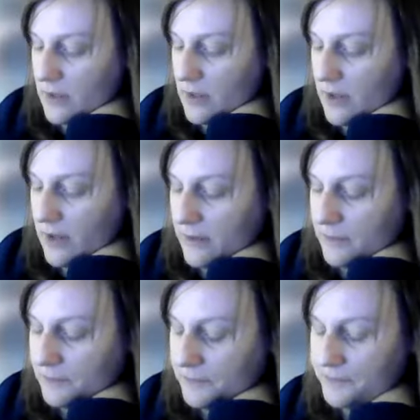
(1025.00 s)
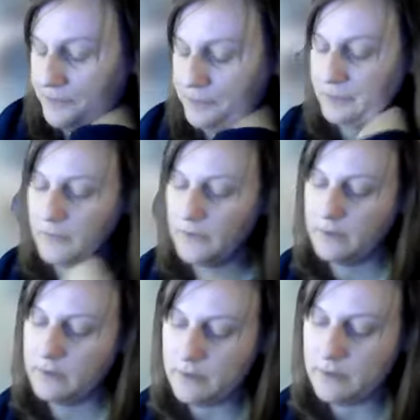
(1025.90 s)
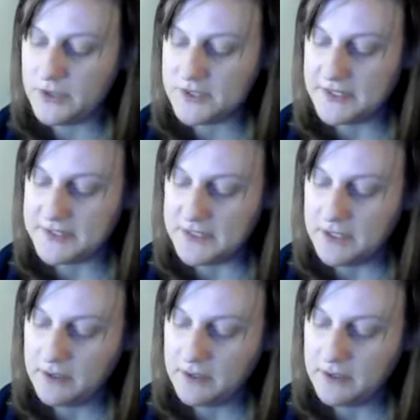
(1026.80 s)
I just lost it.